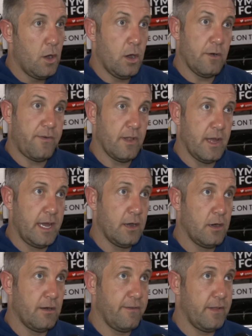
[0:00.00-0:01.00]
Hopefully.
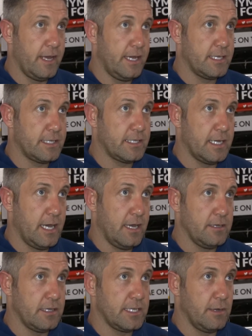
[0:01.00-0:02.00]
It's,
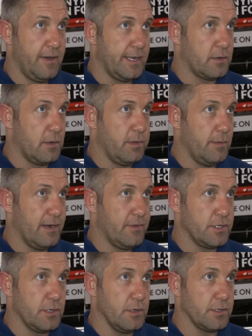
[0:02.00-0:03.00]
as I said, we had a couple of bad
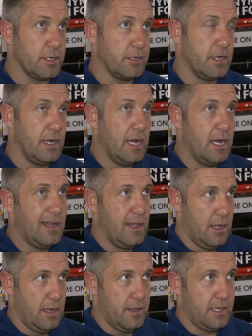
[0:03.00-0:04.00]
results and
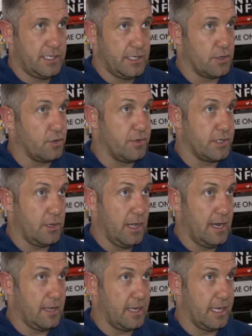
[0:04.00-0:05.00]
this is a good result,
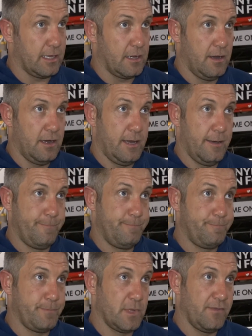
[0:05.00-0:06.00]
I think.
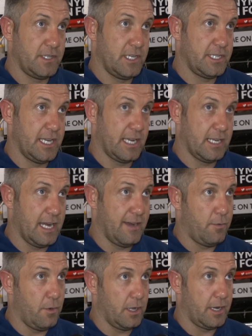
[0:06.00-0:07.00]
Obviously, second
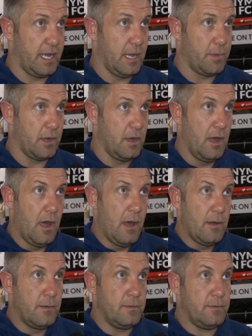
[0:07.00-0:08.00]
half weren't great, but
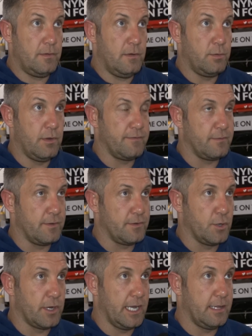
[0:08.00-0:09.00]
we've
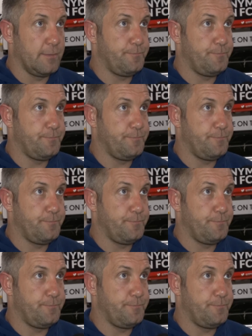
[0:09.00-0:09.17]
dug in.